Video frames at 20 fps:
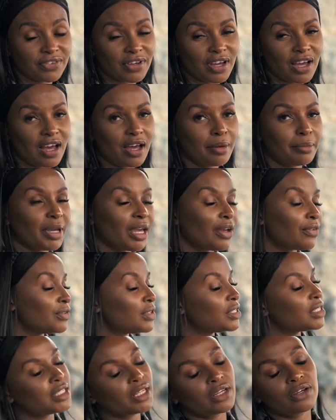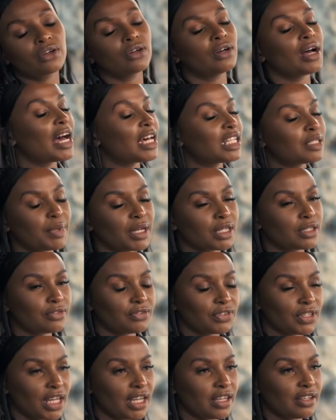every single aspect
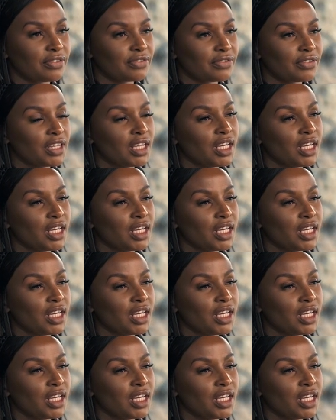of life.